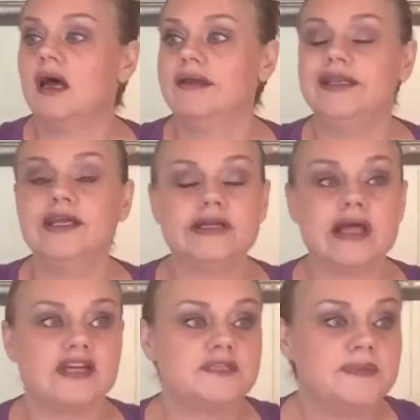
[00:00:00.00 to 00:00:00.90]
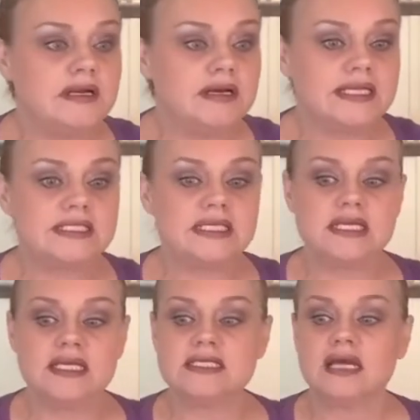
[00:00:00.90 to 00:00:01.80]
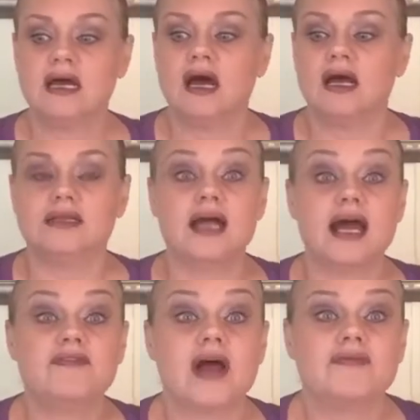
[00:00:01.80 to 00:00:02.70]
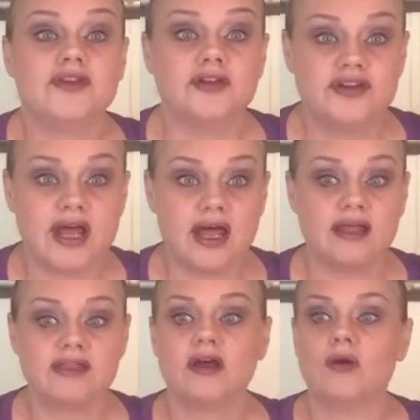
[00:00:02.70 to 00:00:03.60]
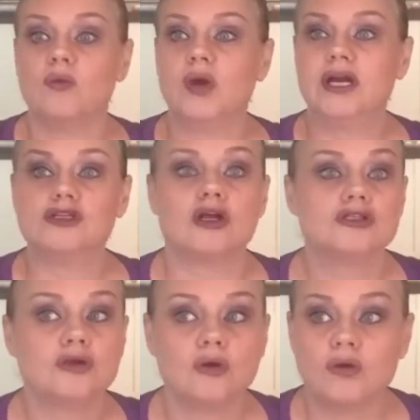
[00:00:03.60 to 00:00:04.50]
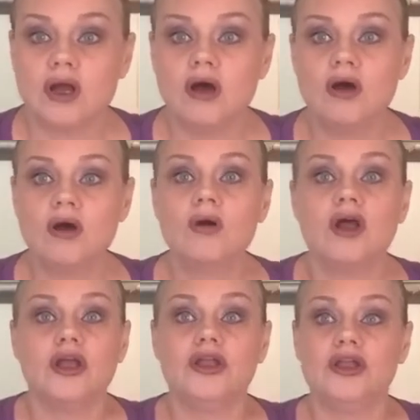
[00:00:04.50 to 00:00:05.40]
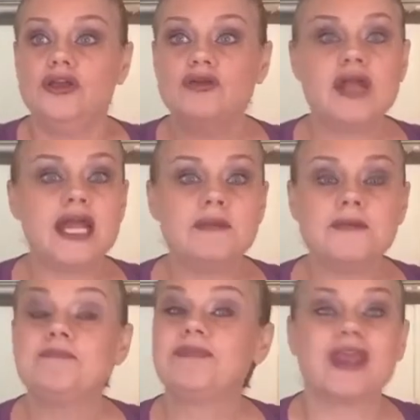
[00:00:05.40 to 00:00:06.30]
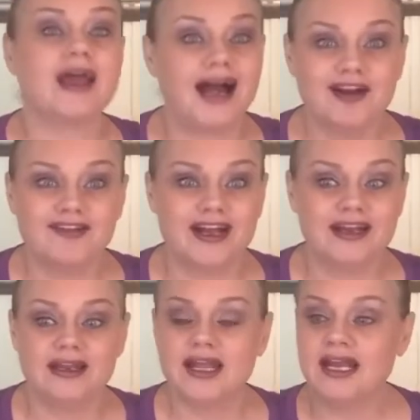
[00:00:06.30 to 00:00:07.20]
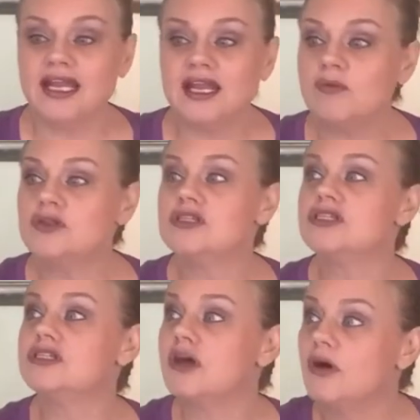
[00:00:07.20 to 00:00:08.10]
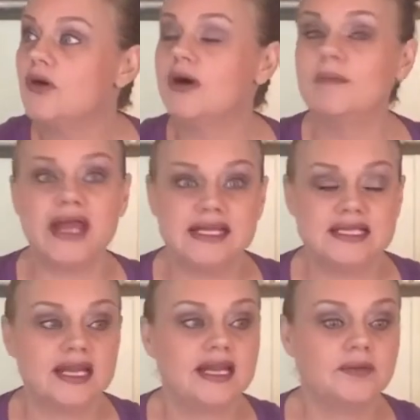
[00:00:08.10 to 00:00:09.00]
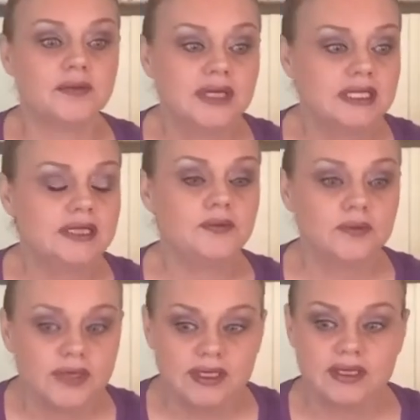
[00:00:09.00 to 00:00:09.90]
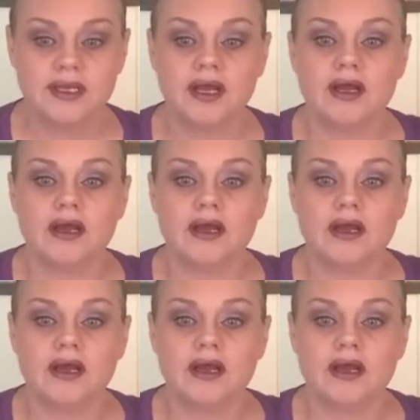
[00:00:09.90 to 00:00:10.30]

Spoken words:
near-death experiences, life after death, where does our soul go, you name it, I read it. And it was so amazing, and it really, really